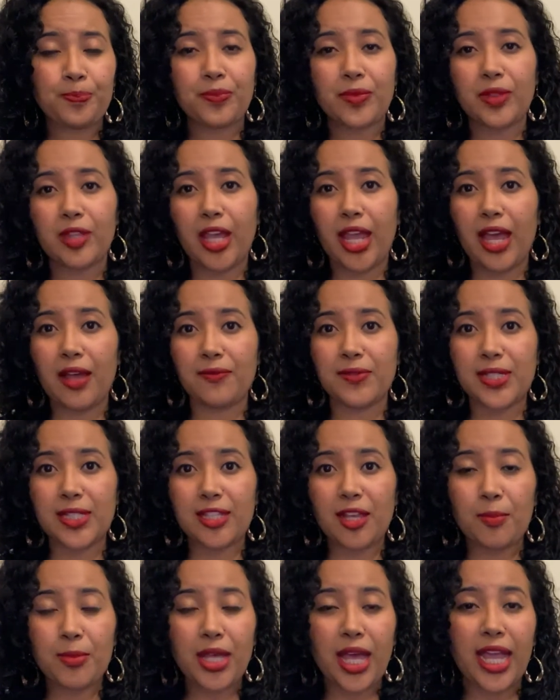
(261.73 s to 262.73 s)
they have
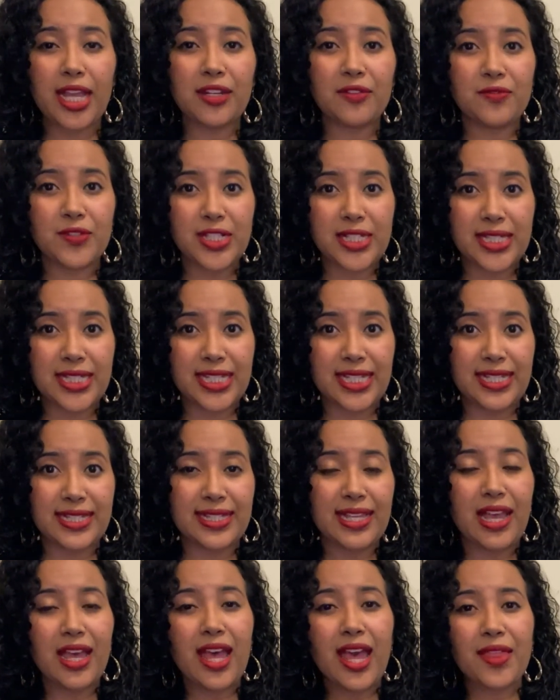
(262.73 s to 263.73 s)
some kind of disease
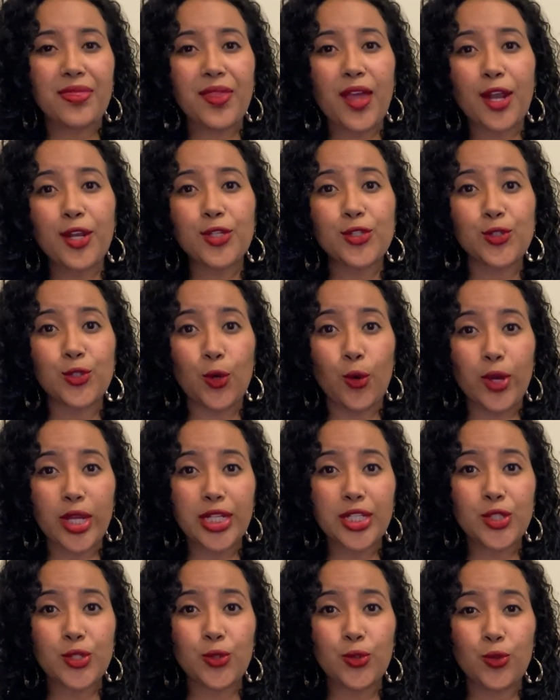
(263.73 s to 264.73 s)
that is going
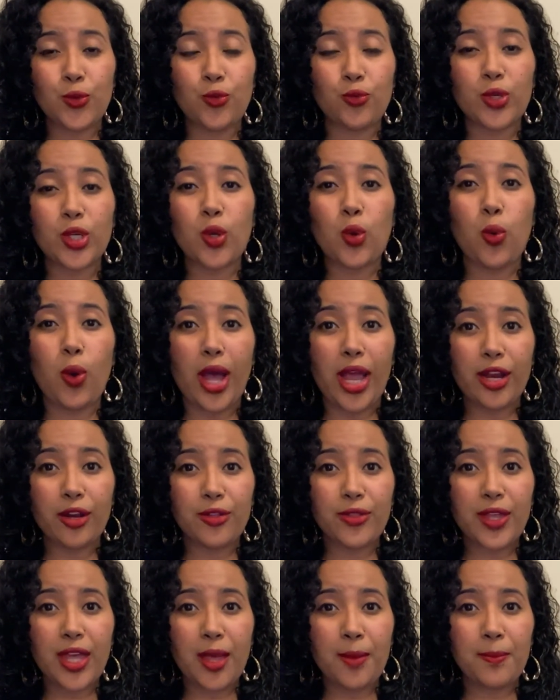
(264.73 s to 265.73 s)
to require
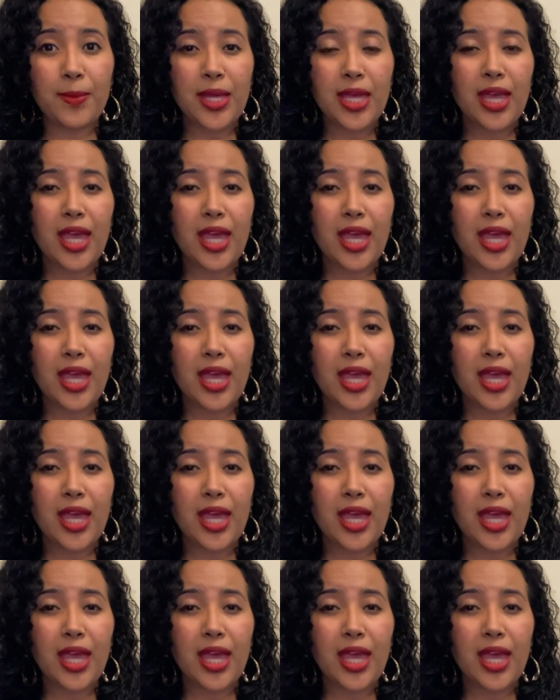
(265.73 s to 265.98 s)
them